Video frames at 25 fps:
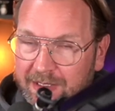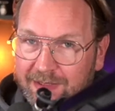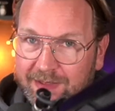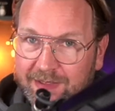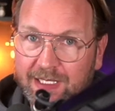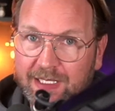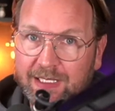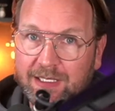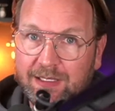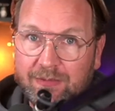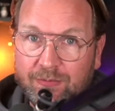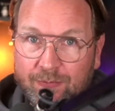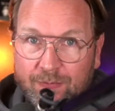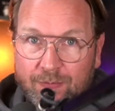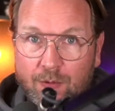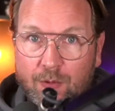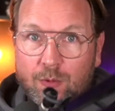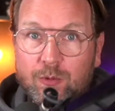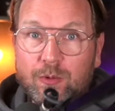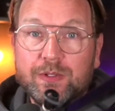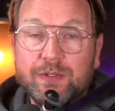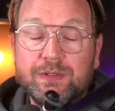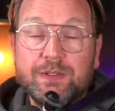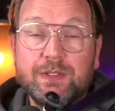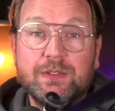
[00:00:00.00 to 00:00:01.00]
is that it
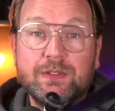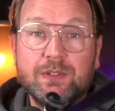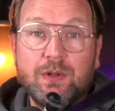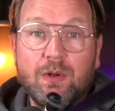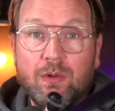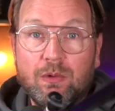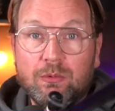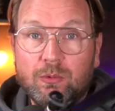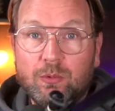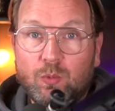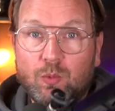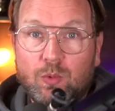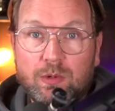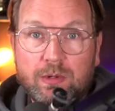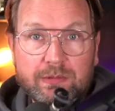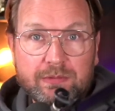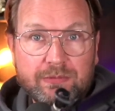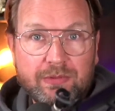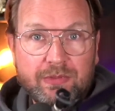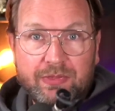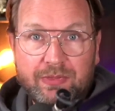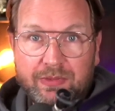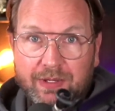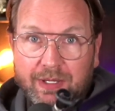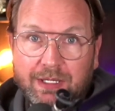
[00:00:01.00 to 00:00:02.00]
focuses on
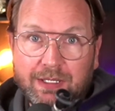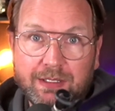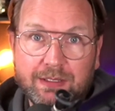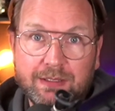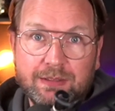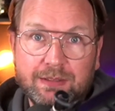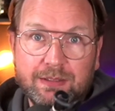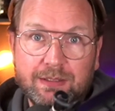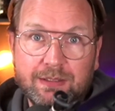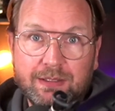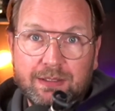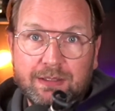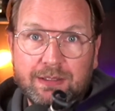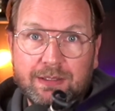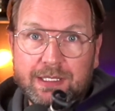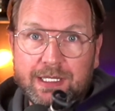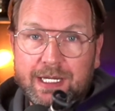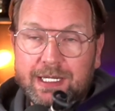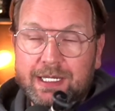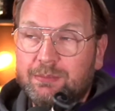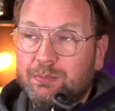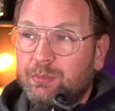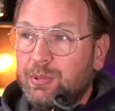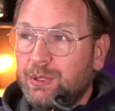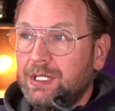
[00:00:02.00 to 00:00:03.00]
one thing,
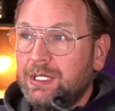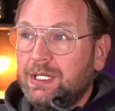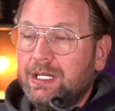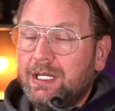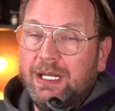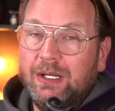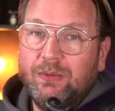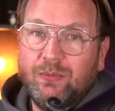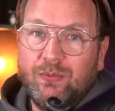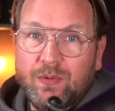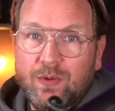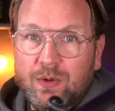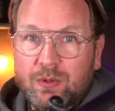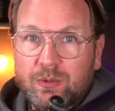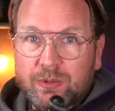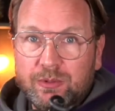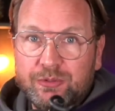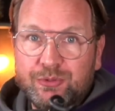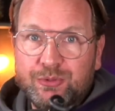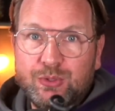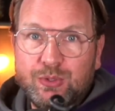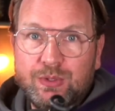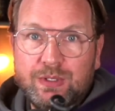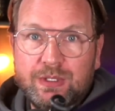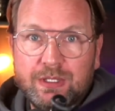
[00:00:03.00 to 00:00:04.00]
like being a
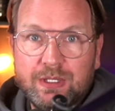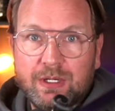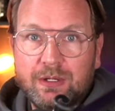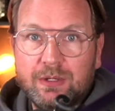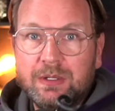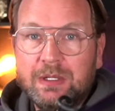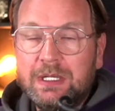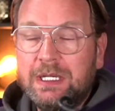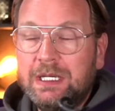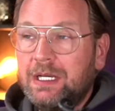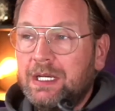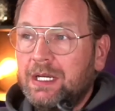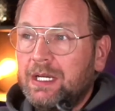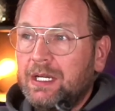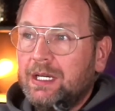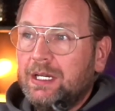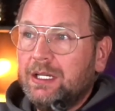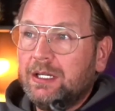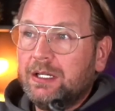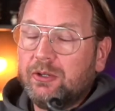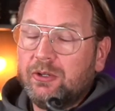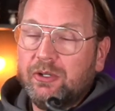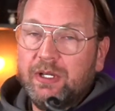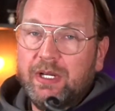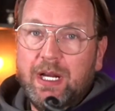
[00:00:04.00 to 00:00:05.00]
photo studio,
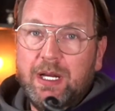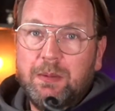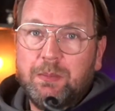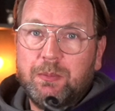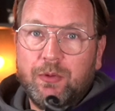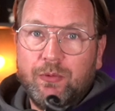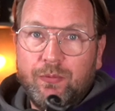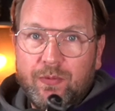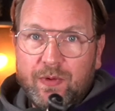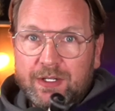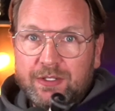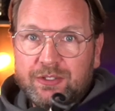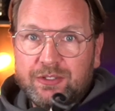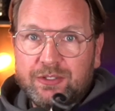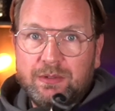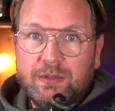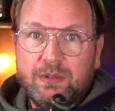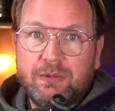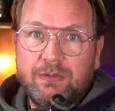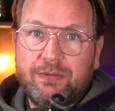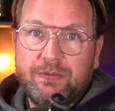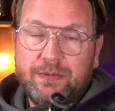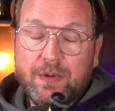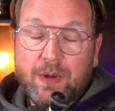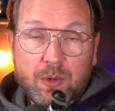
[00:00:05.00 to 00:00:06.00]
create
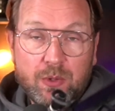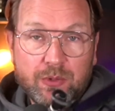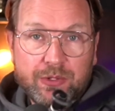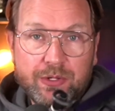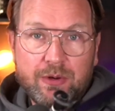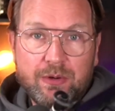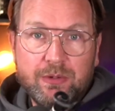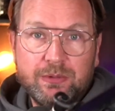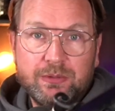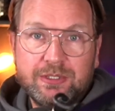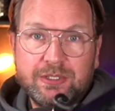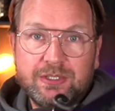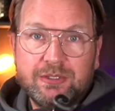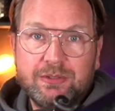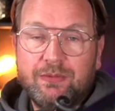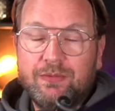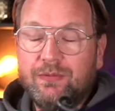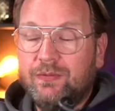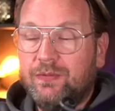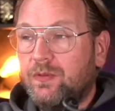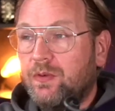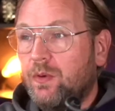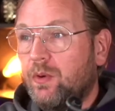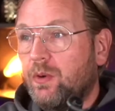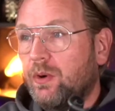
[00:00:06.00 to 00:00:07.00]
professional photos
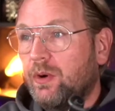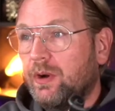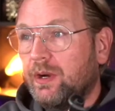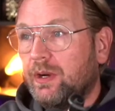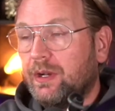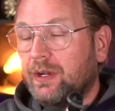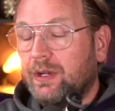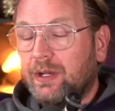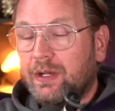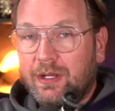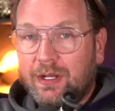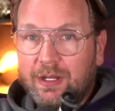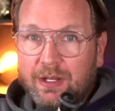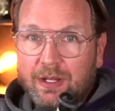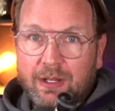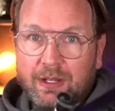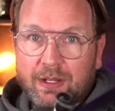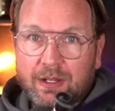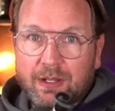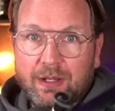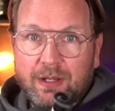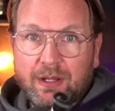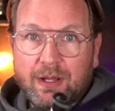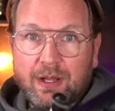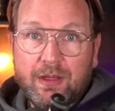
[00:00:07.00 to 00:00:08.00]
for
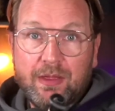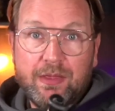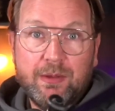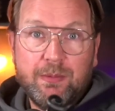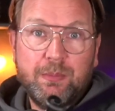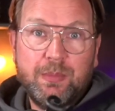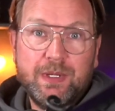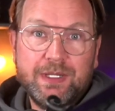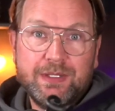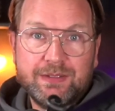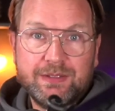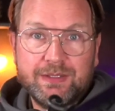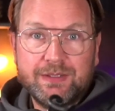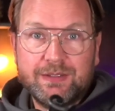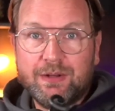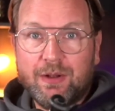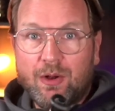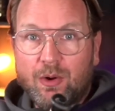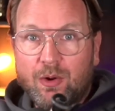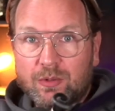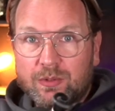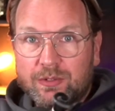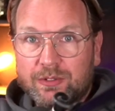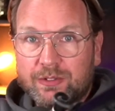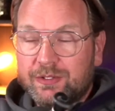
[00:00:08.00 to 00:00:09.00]
other business
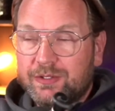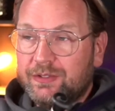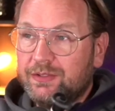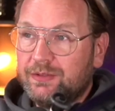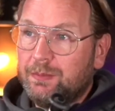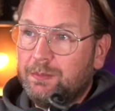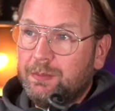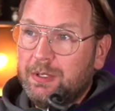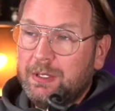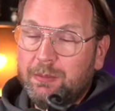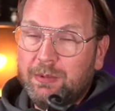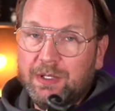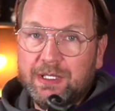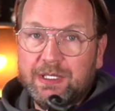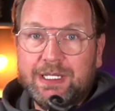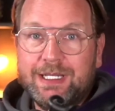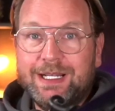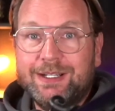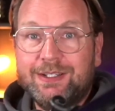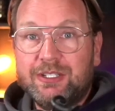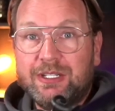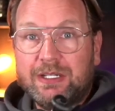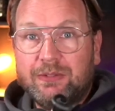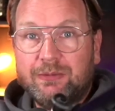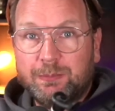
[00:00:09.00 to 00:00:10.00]
owners, people that
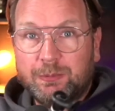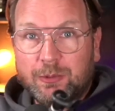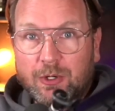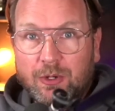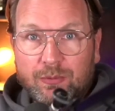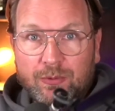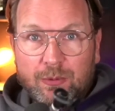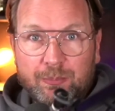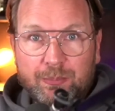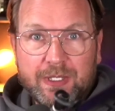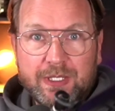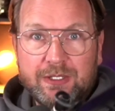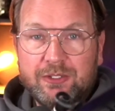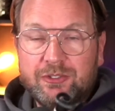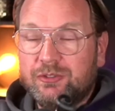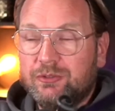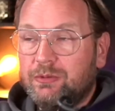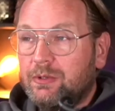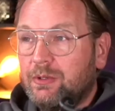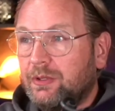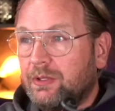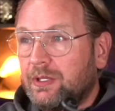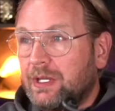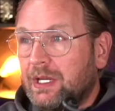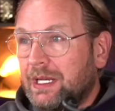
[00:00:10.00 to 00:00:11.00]
like to have profile
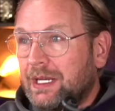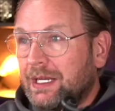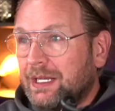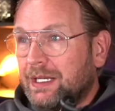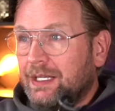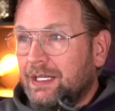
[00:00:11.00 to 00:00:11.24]
pictures on